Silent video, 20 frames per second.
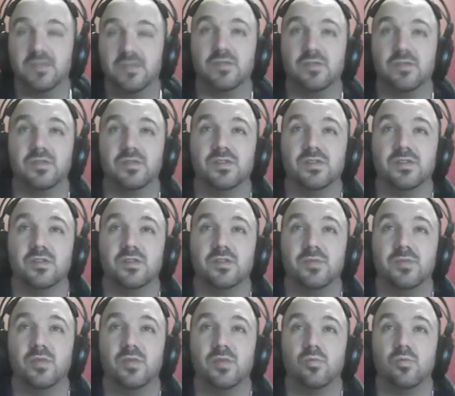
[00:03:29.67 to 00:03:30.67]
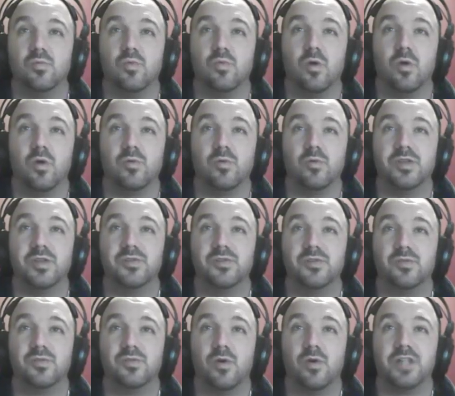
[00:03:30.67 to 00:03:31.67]
and so this is going to be the
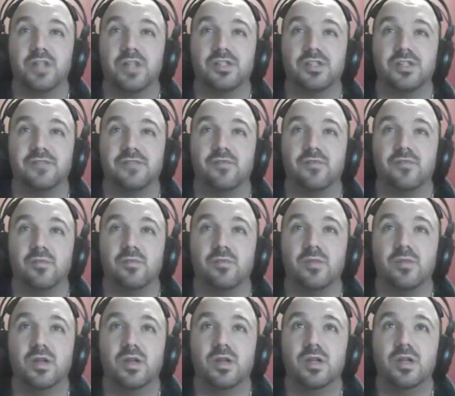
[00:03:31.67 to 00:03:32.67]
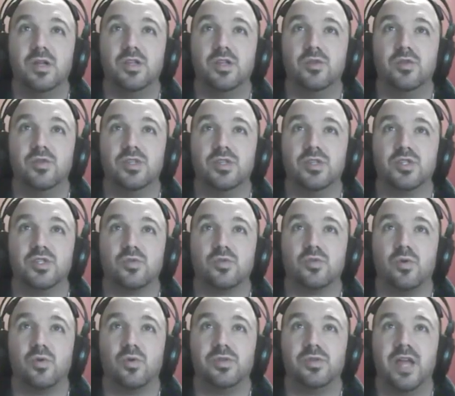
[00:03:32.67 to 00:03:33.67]
reduced row echelon form. You can
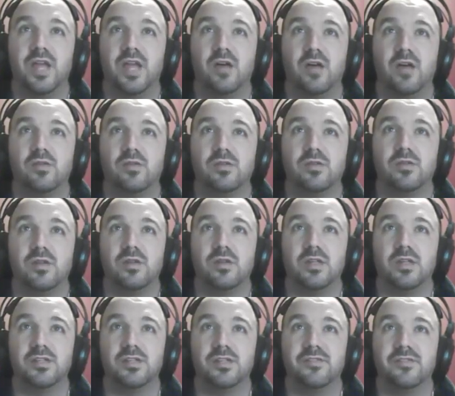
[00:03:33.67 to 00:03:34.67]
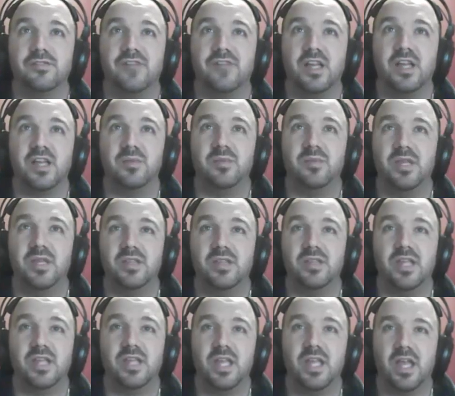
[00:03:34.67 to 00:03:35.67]
scroll down until you find B
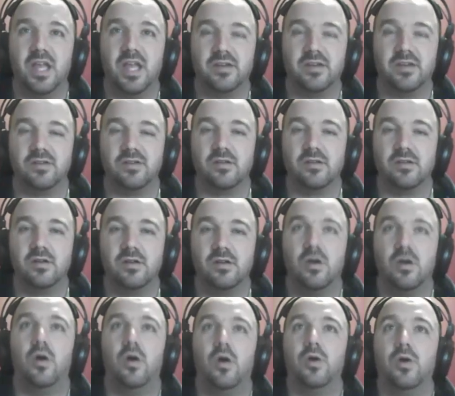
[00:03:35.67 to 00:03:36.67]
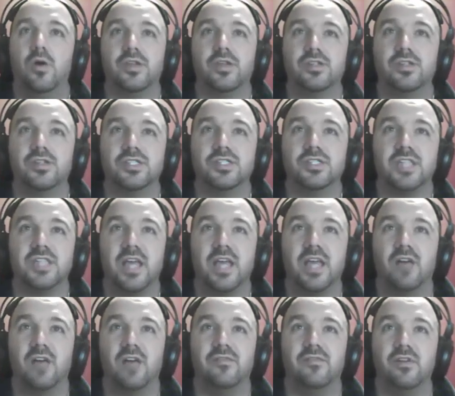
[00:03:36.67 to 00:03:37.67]
and then hit enter, or you can just
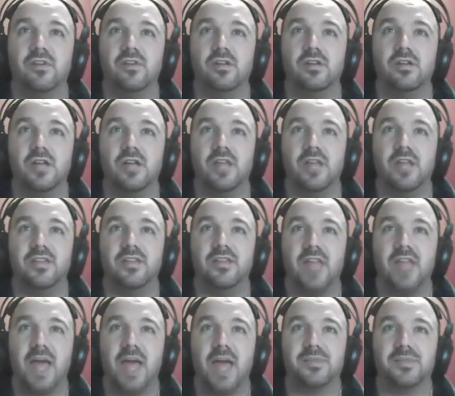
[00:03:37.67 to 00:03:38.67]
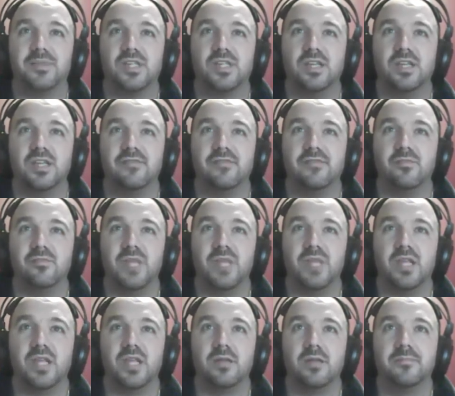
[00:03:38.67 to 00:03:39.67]
say alpha and then the apps key for
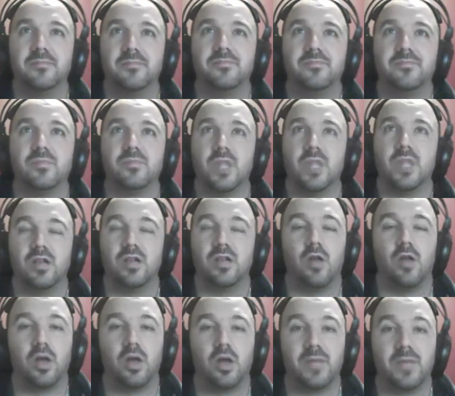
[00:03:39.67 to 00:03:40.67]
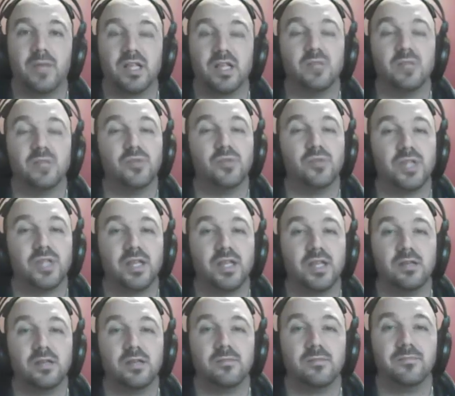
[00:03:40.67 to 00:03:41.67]
B, and it'll automatically put
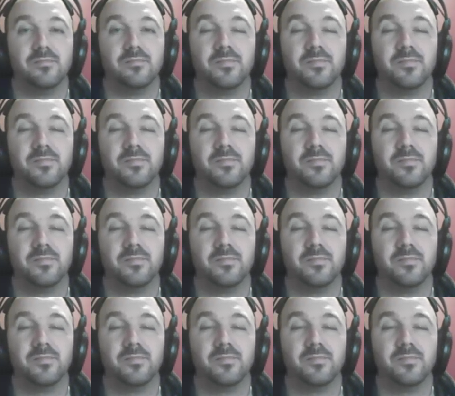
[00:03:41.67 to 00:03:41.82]
that in.